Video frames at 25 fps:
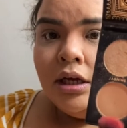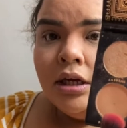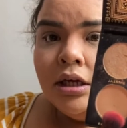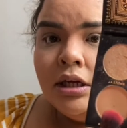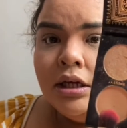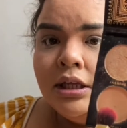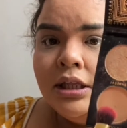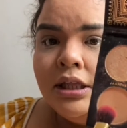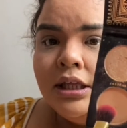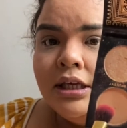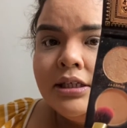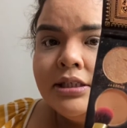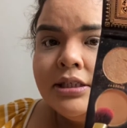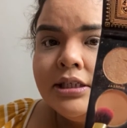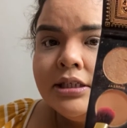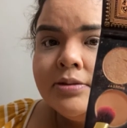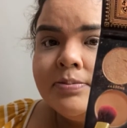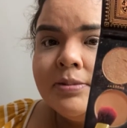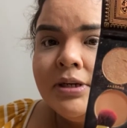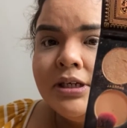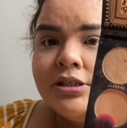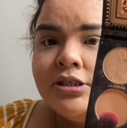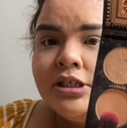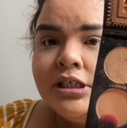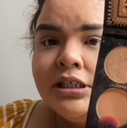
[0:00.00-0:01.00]
This is
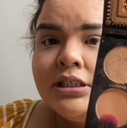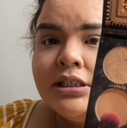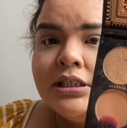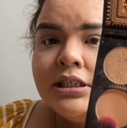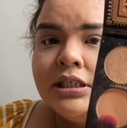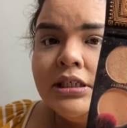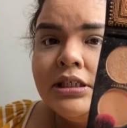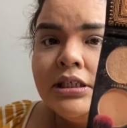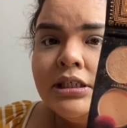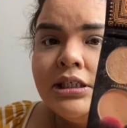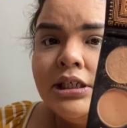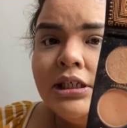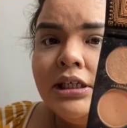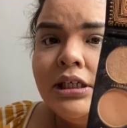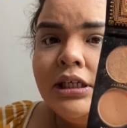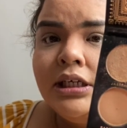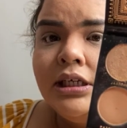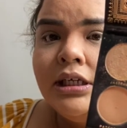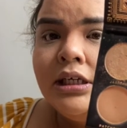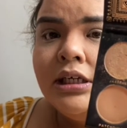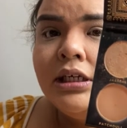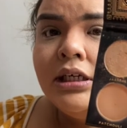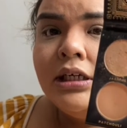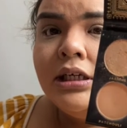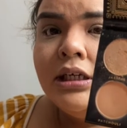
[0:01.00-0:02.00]
my
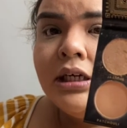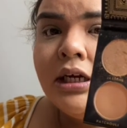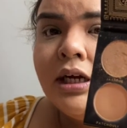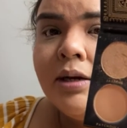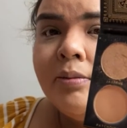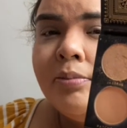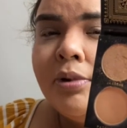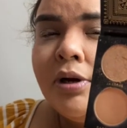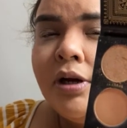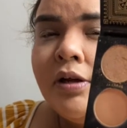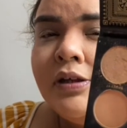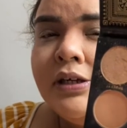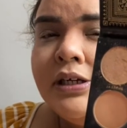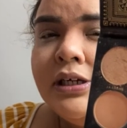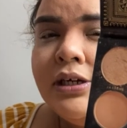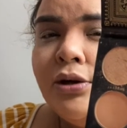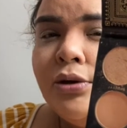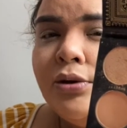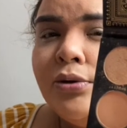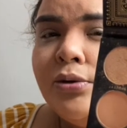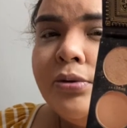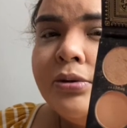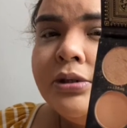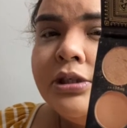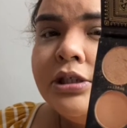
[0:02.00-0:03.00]
transitioning, and probably
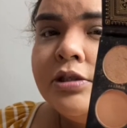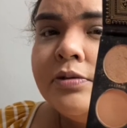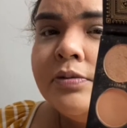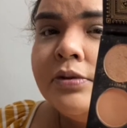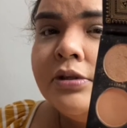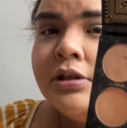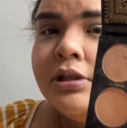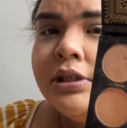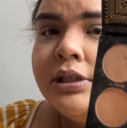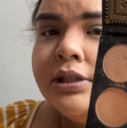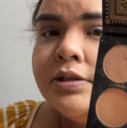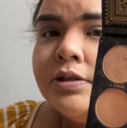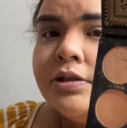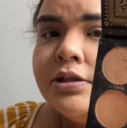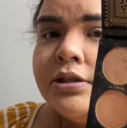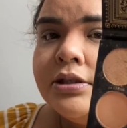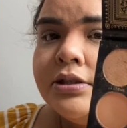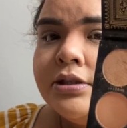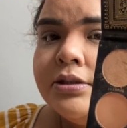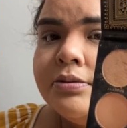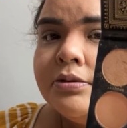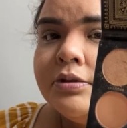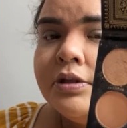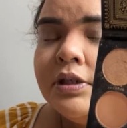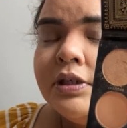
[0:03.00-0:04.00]
go just with
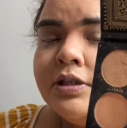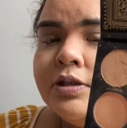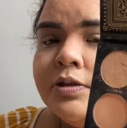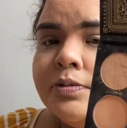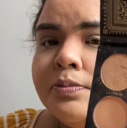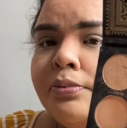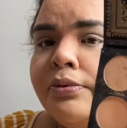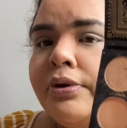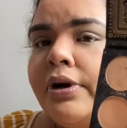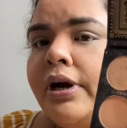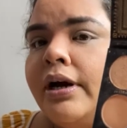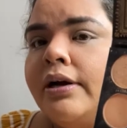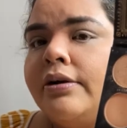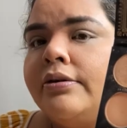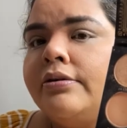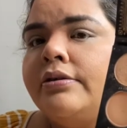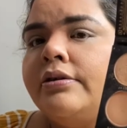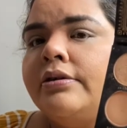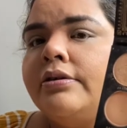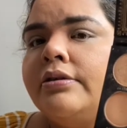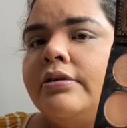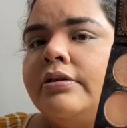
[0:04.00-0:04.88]
this brown.